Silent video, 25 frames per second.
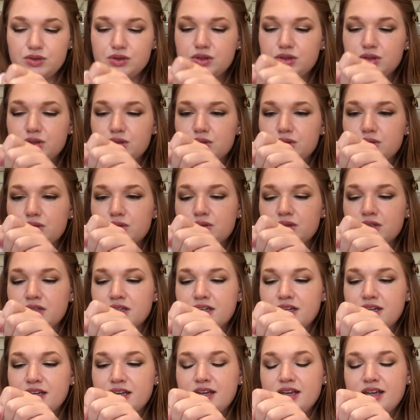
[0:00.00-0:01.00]
Do-do-do.
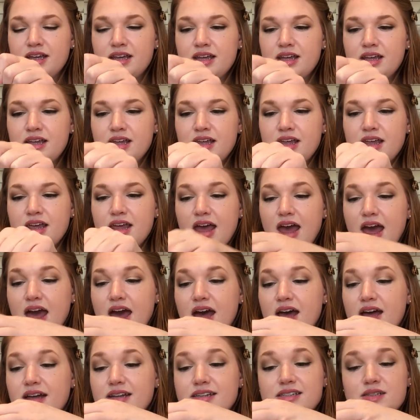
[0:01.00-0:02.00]

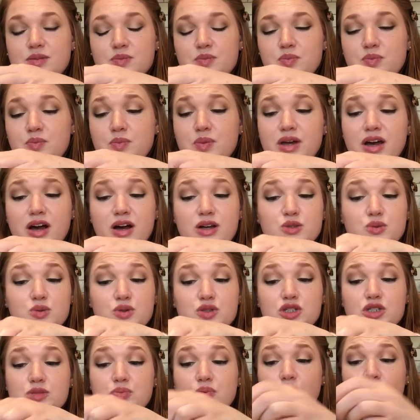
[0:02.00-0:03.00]
And because we're
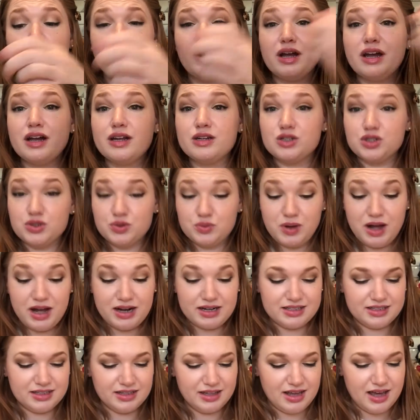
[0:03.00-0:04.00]
just pouring it
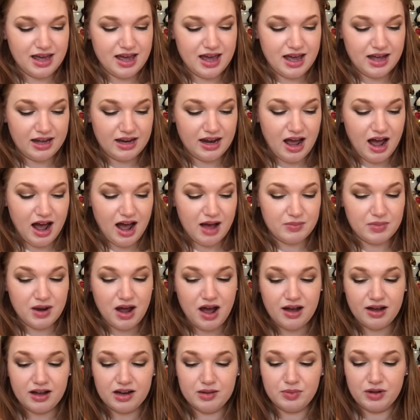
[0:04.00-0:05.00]
directly in, I'm
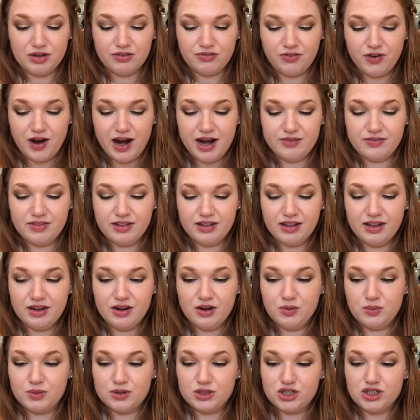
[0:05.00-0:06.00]
not gonna be afraid of the
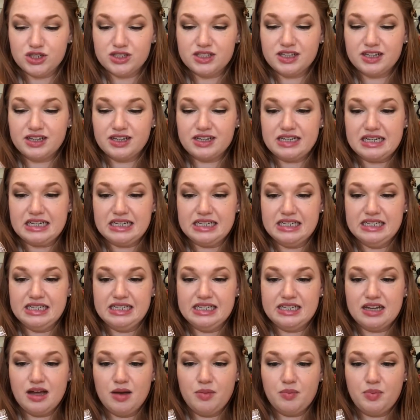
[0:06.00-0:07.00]
glitter. We're just gonna
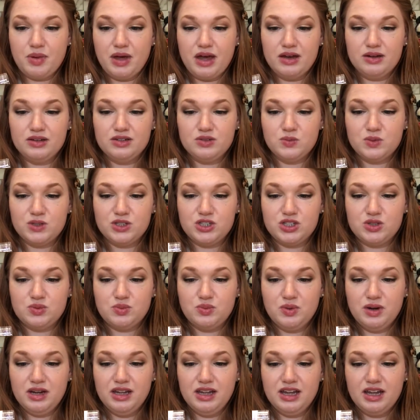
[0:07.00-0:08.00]
dump it. We're just
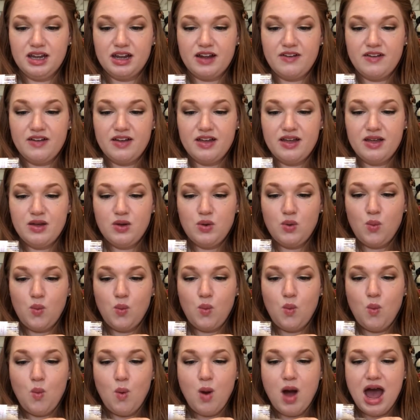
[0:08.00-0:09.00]
really gonna,
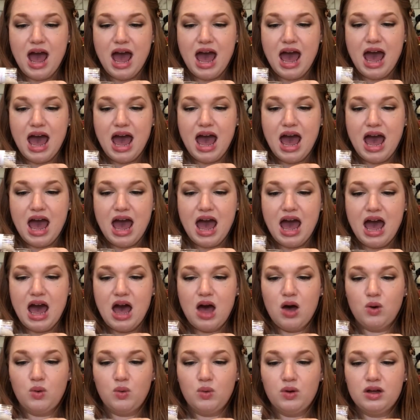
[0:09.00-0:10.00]

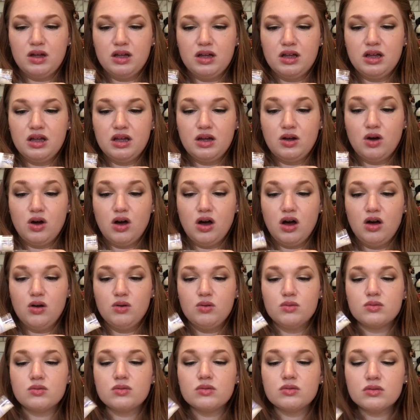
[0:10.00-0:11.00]
wow. Oh,
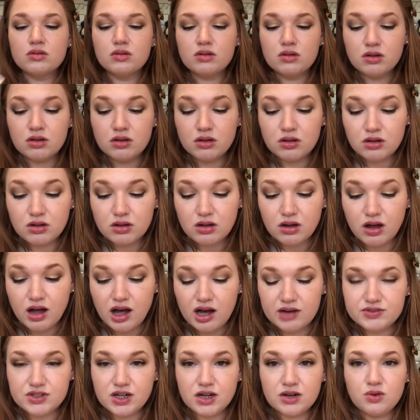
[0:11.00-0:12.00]

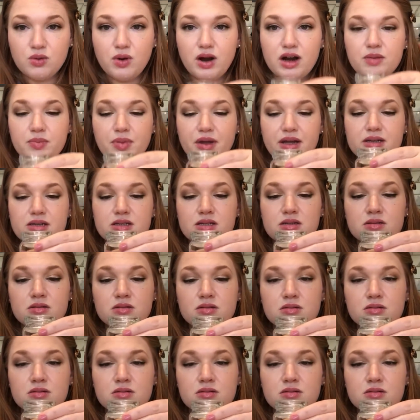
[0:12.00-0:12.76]
I've done quite a bit.